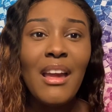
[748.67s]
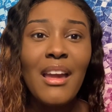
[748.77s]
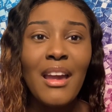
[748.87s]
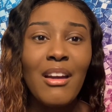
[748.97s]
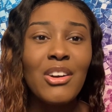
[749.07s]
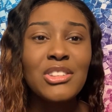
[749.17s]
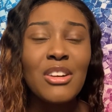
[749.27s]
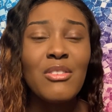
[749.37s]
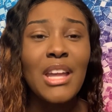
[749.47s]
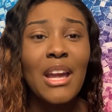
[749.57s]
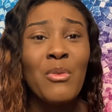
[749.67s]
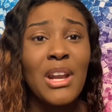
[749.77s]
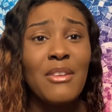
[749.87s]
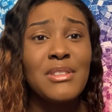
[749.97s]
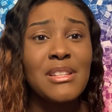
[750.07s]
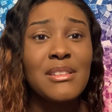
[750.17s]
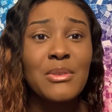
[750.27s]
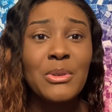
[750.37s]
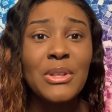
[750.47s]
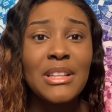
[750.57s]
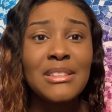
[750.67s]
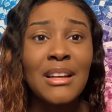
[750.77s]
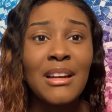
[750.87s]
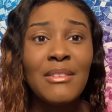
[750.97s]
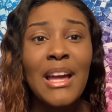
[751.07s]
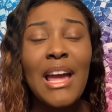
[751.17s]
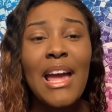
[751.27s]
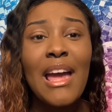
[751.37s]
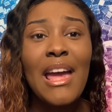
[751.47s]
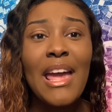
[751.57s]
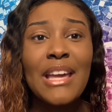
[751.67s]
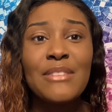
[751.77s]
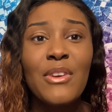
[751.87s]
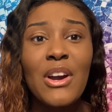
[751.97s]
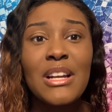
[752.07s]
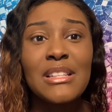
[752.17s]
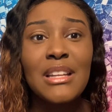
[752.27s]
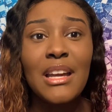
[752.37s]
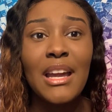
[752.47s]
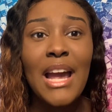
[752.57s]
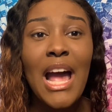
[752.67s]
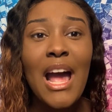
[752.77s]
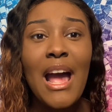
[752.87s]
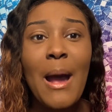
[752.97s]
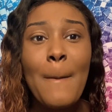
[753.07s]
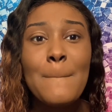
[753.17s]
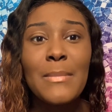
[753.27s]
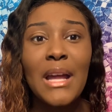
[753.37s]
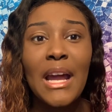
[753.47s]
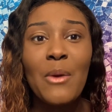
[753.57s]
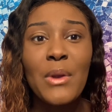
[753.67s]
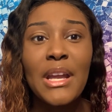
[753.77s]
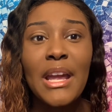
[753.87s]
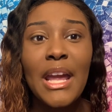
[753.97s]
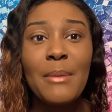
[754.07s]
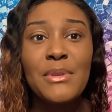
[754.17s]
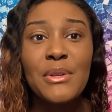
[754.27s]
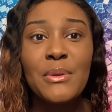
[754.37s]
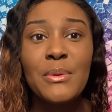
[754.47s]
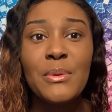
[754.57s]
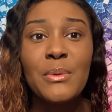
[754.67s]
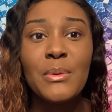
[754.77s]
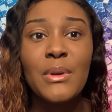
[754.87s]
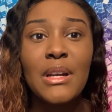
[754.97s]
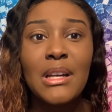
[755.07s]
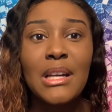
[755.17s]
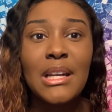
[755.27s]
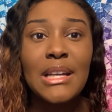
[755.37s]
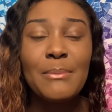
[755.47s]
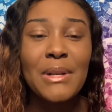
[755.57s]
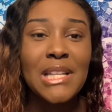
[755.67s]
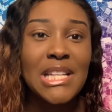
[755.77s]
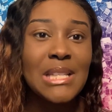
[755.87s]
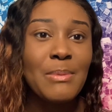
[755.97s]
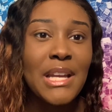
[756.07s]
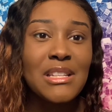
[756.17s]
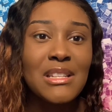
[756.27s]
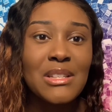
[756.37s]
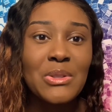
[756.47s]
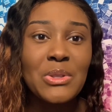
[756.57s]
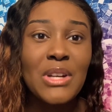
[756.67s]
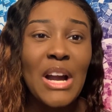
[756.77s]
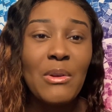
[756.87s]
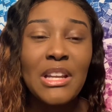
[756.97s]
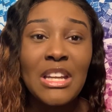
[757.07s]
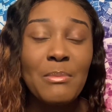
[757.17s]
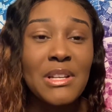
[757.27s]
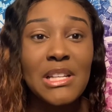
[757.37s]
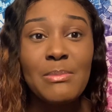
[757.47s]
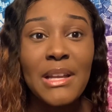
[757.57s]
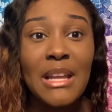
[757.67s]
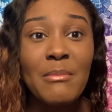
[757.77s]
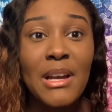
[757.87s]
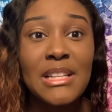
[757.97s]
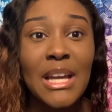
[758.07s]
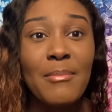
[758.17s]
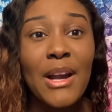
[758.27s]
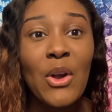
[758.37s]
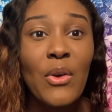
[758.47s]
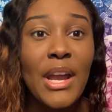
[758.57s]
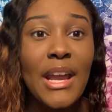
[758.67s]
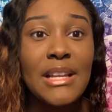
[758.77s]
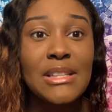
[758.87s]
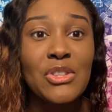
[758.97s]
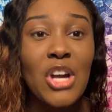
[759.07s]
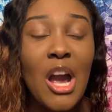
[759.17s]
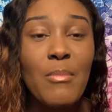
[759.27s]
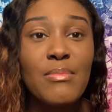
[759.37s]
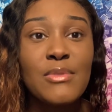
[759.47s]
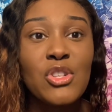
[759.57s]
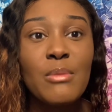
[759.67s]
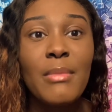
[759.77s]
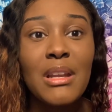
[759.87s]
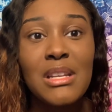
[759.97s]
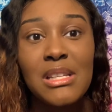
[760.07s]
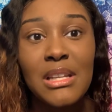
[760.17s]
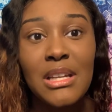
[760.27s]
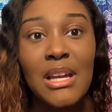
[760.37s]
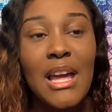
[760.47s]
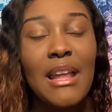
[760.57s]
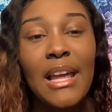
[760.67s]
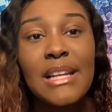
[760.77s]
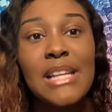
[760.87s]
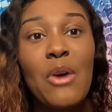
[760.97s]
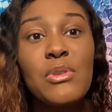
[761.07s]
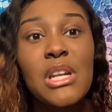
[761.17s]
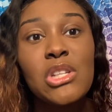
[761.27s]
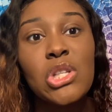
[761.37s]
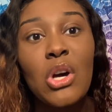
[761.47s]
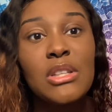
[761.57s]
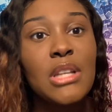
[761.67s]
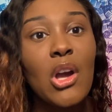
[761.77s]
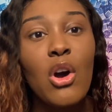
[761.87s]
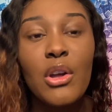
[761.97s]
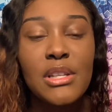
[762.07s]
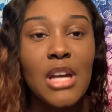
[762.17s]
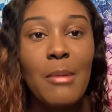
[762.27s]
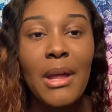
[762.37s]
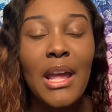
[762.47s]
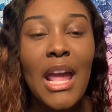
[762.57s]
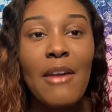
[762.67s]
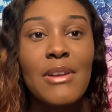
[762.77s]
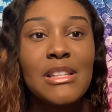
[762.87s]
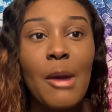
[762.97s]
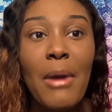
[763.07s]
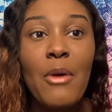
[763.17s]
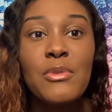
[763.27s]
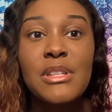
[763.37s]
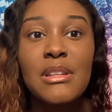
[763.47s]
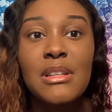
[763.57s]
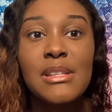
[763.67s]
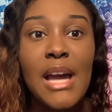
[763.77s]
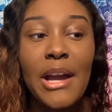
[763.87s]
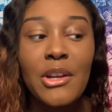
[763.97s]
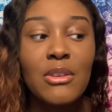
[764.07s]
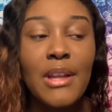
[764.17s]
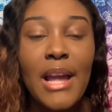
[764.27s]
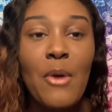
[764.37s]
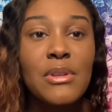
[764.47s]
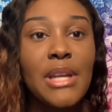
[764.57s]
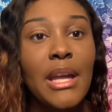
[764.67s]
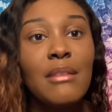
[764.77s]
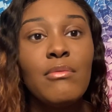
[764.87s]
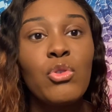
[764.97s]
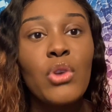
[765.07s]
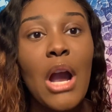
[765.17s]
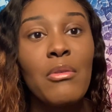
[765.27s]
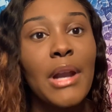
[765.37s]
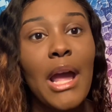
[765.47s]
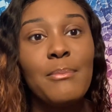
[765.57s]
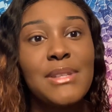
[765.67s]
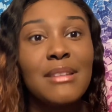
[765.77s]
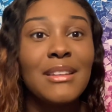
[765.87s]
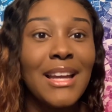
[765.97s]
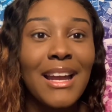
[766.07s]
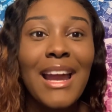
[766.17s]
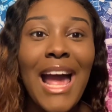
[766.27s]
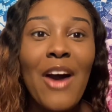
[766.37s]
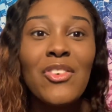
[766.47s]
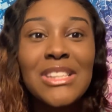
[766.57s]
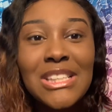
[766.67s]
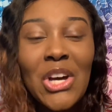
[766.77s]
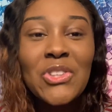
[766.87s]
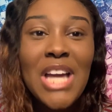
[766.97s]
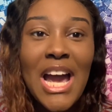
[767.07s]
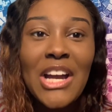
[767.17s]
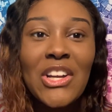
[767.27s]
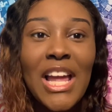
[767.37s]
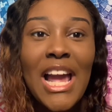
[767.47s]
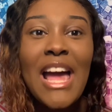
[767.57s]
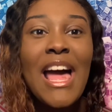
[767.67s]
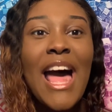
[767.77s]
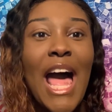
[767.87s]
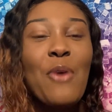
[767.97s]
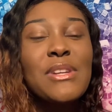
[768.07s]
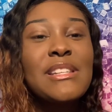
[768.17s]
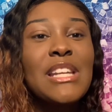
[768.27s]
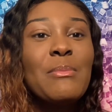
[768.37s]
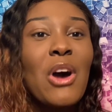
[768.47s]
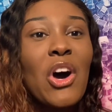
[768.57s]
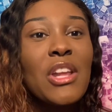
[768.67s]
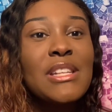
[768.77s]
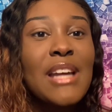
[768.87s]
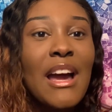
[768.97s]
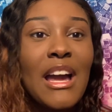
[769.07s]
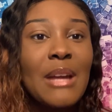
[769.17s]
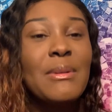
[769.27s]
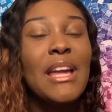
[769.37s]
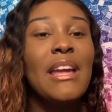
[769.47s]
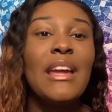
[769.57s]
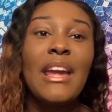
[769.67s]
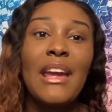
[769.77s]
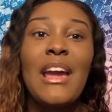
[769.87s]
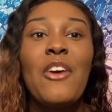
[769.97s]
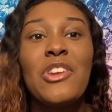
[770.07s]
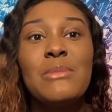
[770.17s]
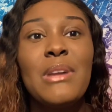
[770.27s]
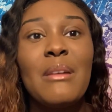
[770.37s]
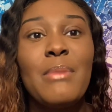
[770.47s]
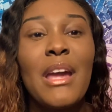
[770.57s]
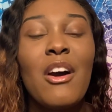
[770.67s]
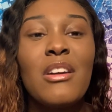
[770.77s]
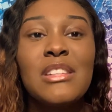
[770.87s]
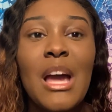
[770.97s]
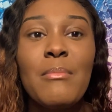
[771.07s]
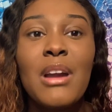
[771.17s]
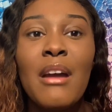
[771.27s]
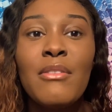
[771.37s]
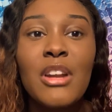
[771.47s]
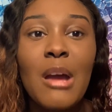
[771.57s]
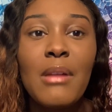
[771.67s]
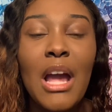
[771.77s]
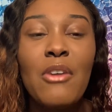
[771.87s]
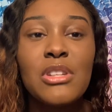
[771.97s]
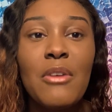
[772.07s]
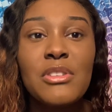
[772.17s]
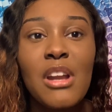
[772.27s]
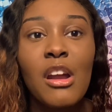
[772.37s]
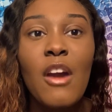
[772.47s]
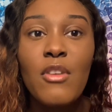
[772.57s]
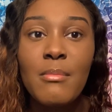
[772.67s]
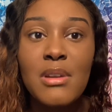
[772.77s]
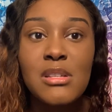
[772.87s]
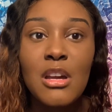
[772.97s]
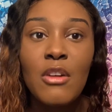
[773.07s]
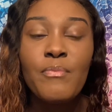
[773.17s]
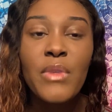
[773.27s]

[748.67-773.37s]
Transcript: And also, like, when I was in school and stuff, as far as like when it came to participation in school, I really didn't participate that much. Like, my grades dropped tremendously, like, because I was exhausted all the time. Like, every time I was tired, like, I would take 3-hour naps. Like, I was so tired. Like, I would sleep all the time, and I would just be in bed all the time, covered up. Like, I was always trying to cover up myself.